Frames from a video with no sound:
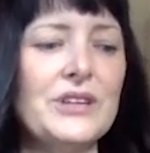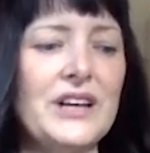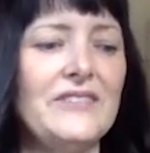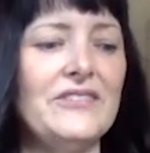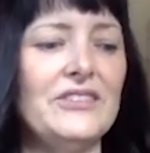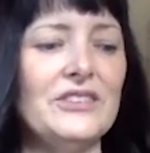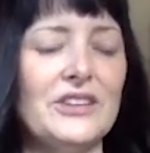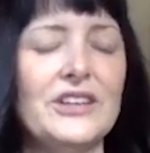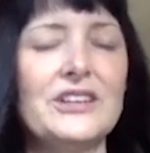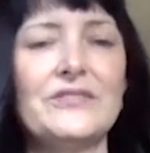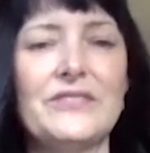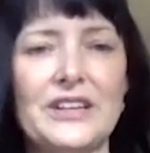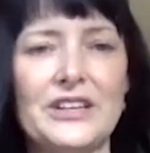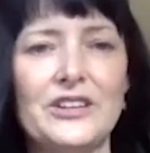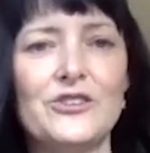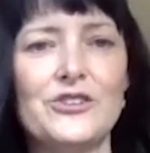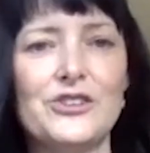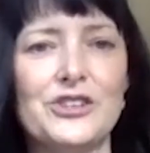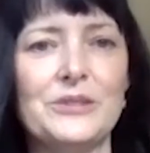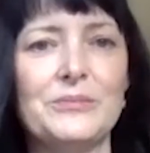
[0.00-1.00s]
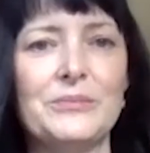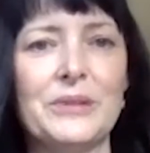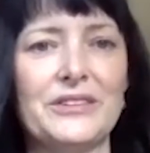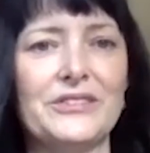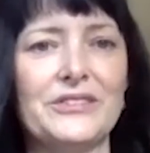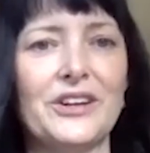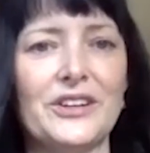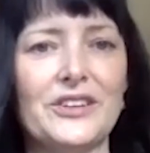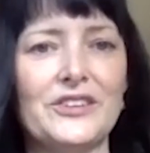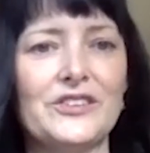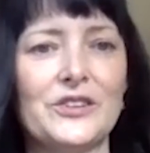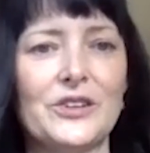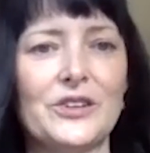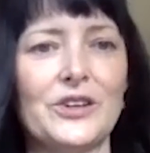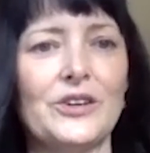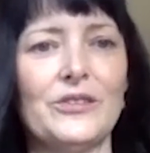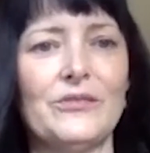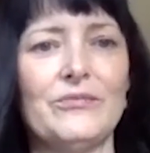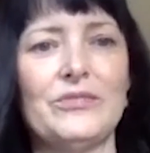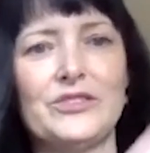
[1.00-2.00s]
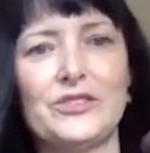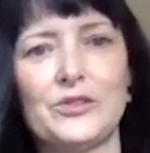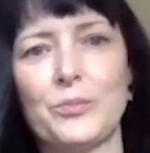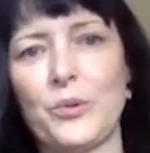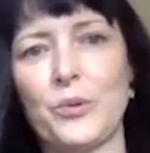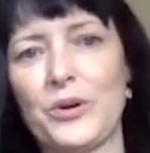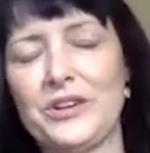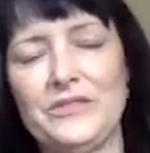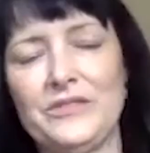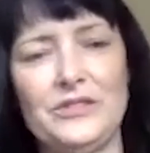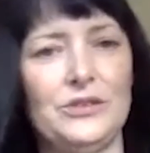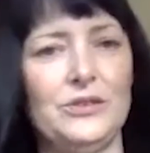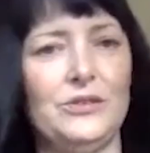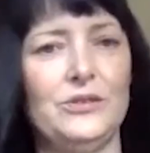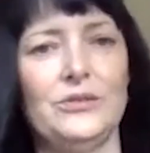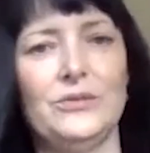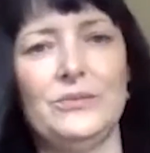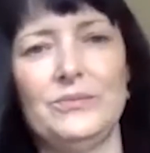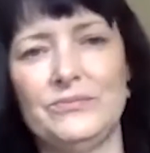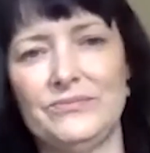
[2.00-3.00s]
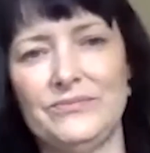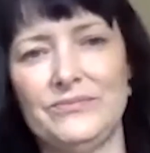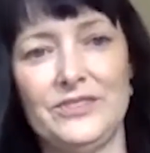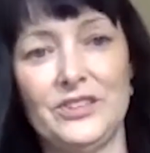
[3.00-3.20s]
have a lot of energy, my thoughts are, it's your point of view,